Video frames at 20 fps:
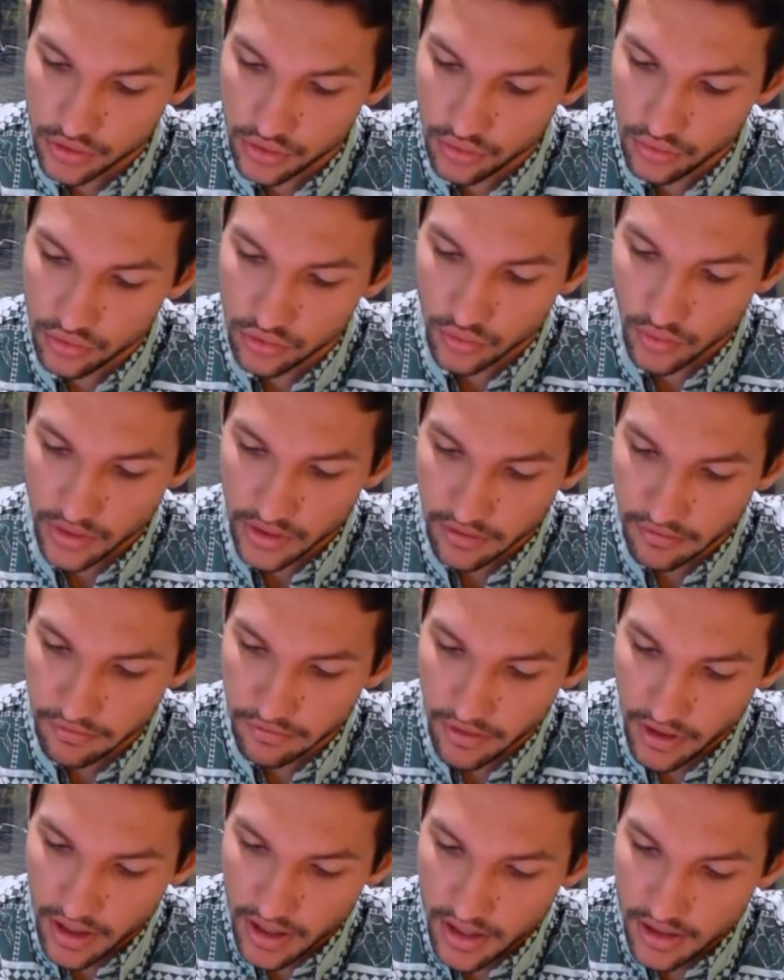
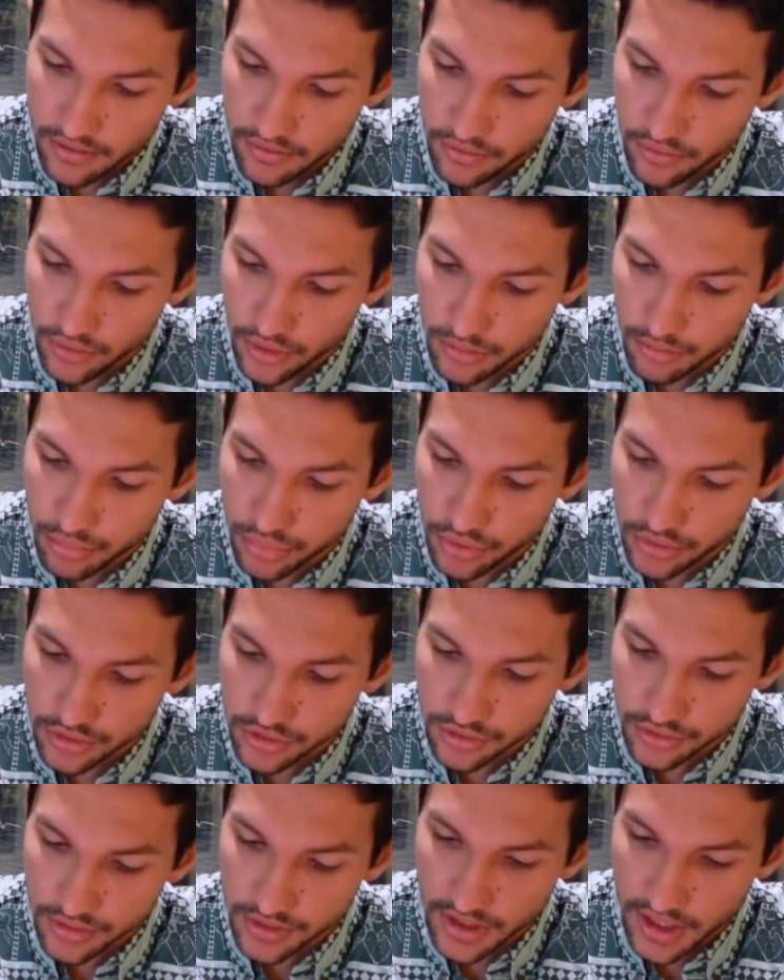$225 would
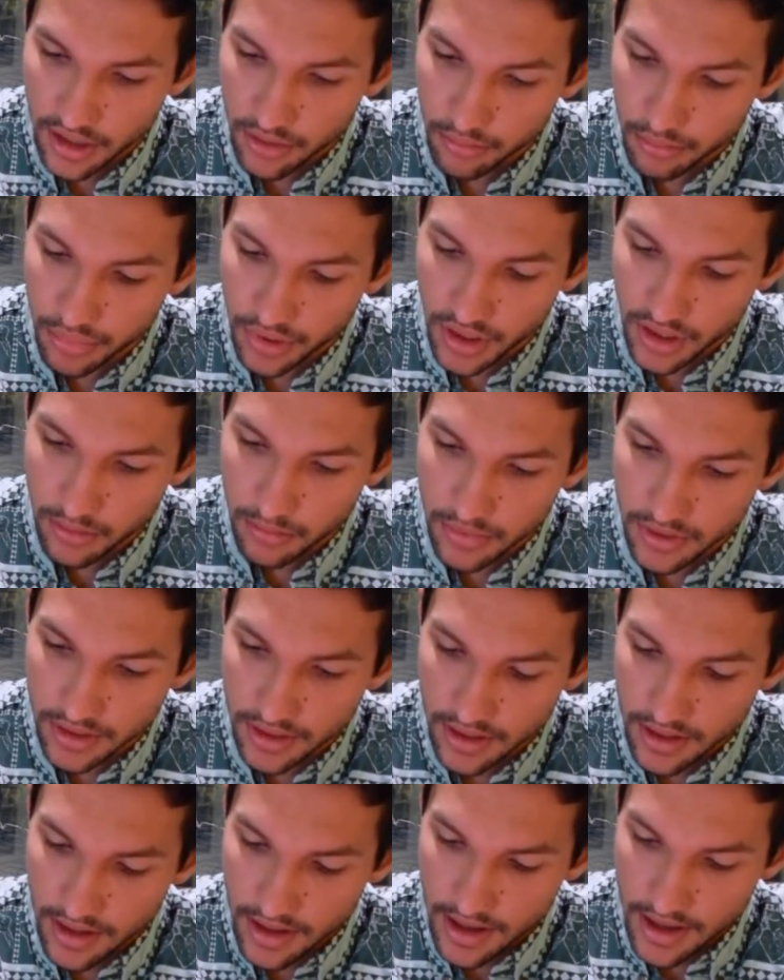put your down
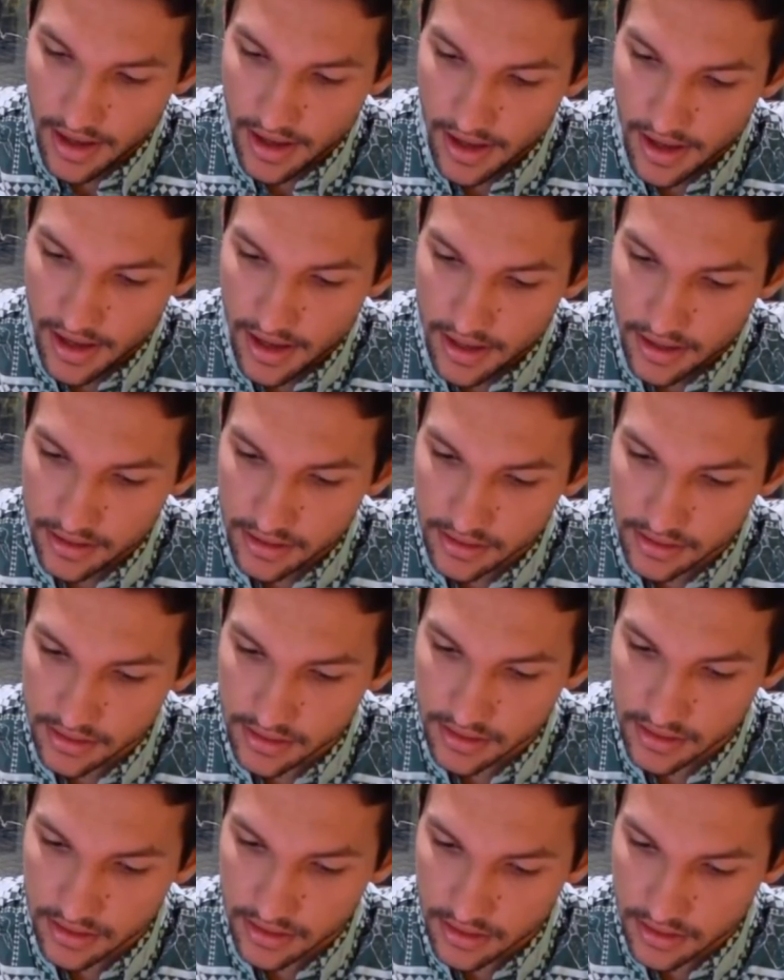payment
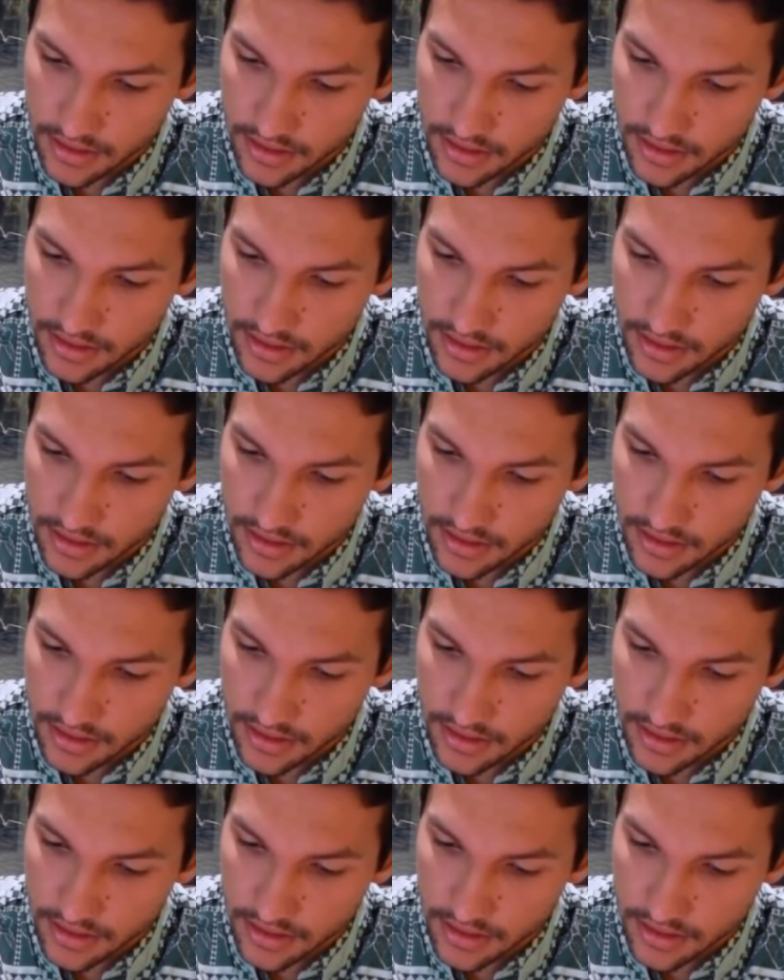at